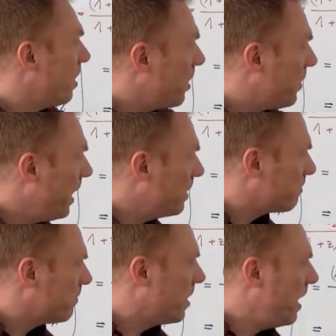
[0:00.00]
And
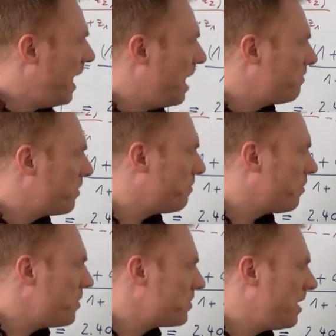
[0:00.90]
then, after the
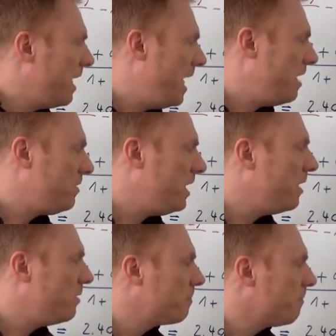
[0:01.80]
first half
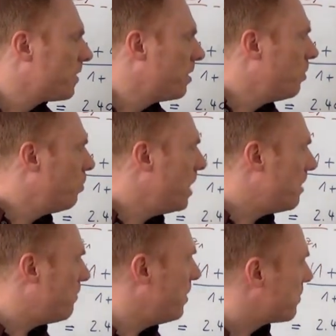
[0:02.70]
year, we
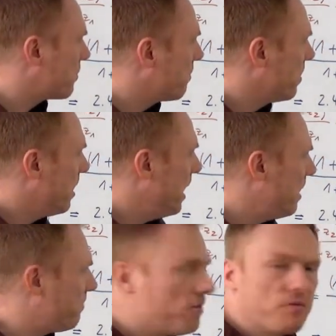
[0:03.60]
have this.
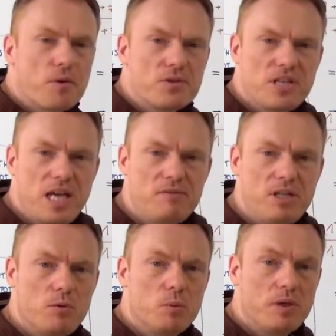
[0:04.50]
After the first
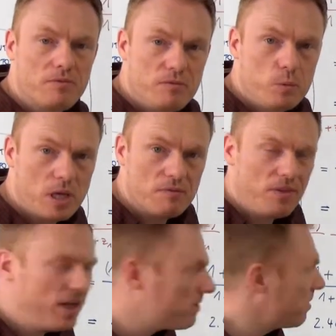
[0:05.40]
half year, we
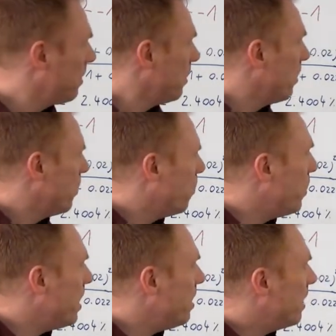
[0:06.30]
have this.
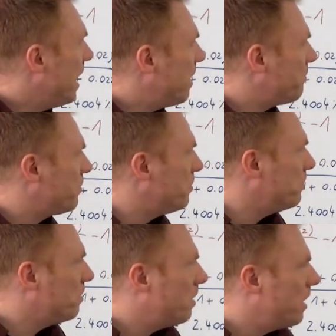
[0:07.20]
We have
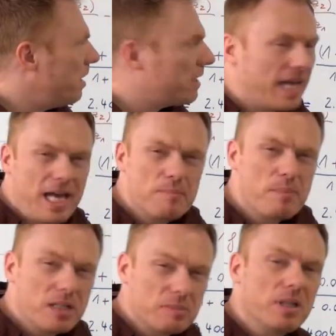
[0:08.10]
to
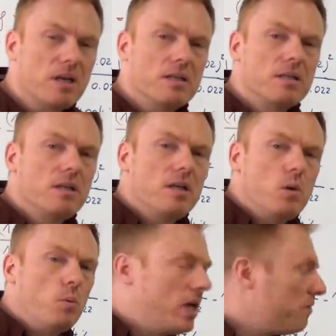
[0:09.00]
again multiply.
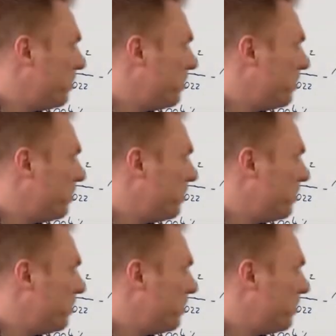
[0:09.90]
We have